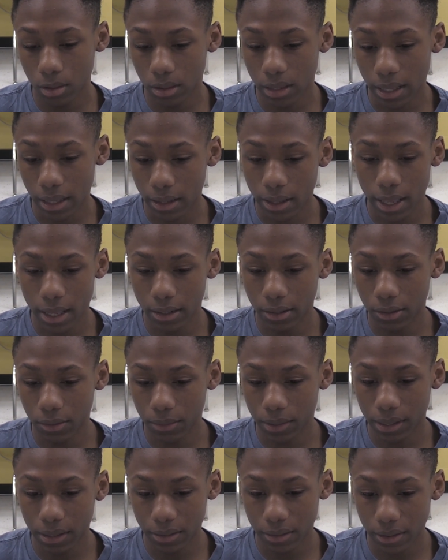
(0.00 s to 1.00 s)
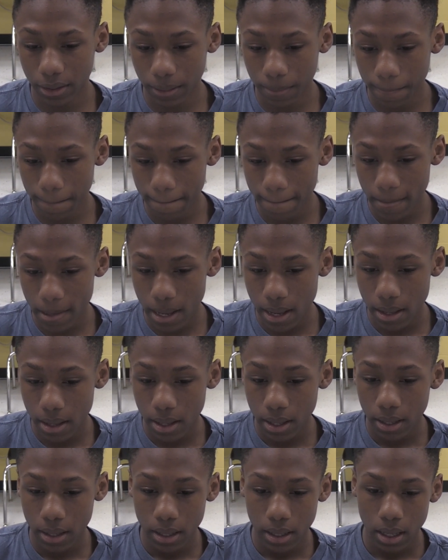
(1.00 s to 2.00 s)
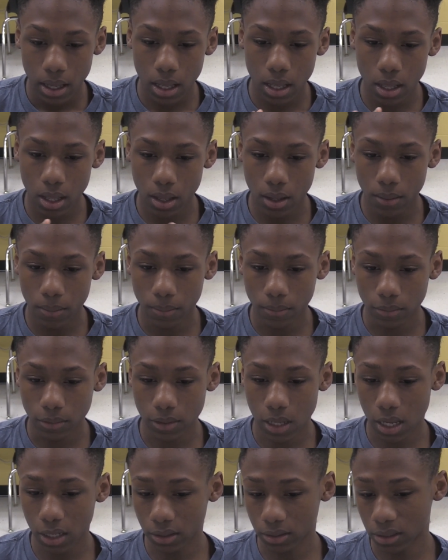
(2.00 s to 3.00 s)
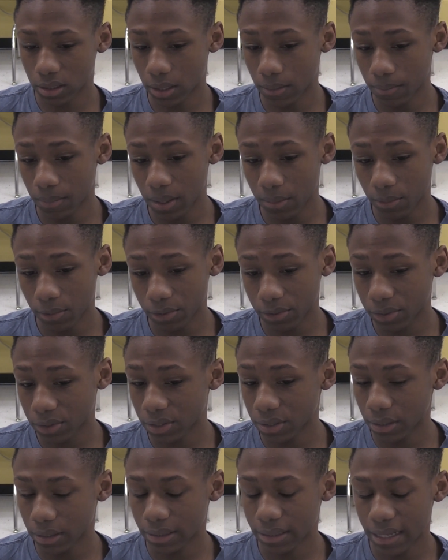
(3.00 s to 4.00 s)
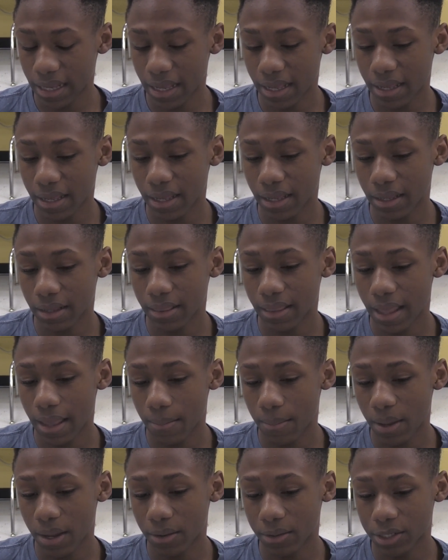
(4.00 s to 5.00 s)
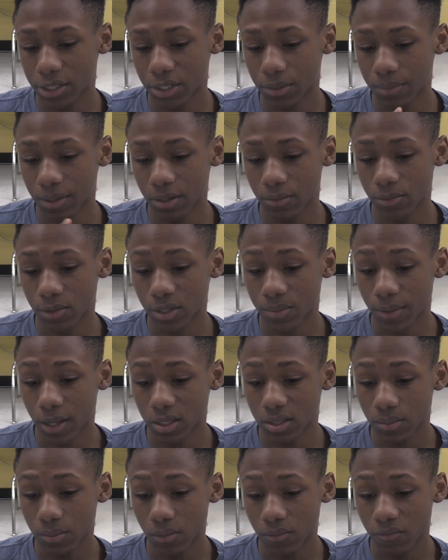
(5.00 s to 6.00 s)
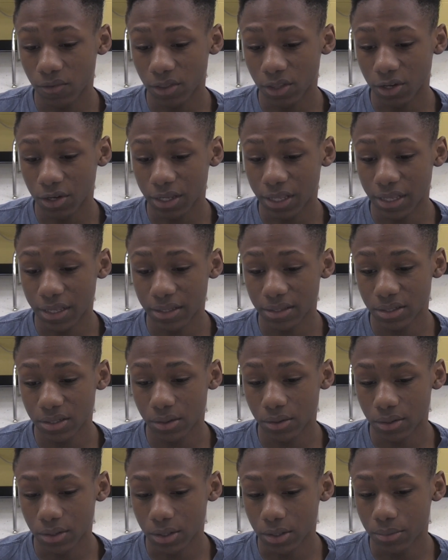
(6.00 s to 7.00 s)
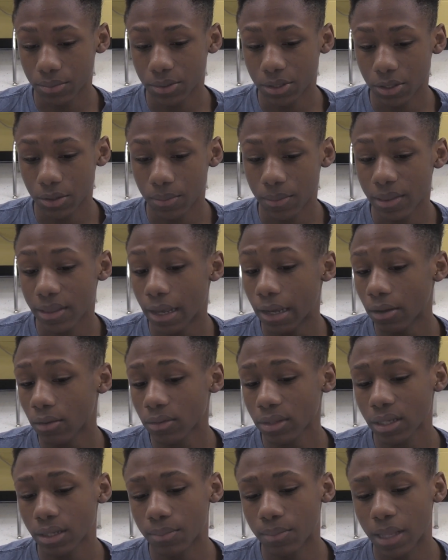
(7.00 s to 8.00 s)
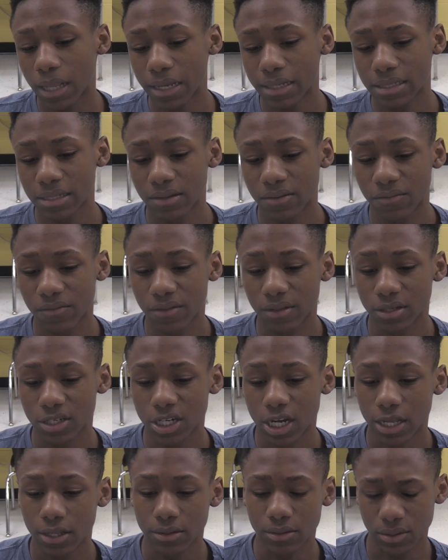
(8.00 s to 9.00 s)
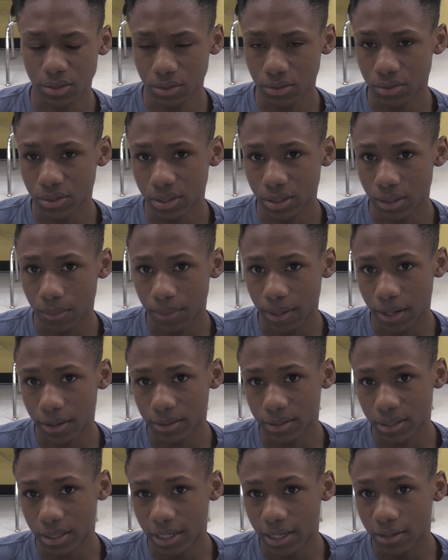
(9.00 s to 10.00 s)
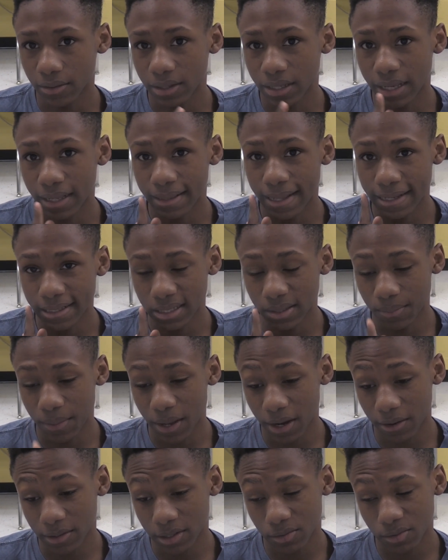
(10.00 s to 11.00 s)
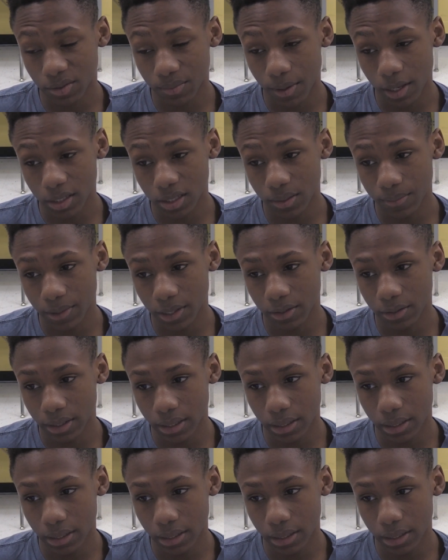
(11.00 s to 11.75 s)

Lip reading: they can't do anything. Some people said that parents should be responsible for their kids on YouTube. That only applies if the child is using the parent's account. Yeah, that's the parent's responsibility.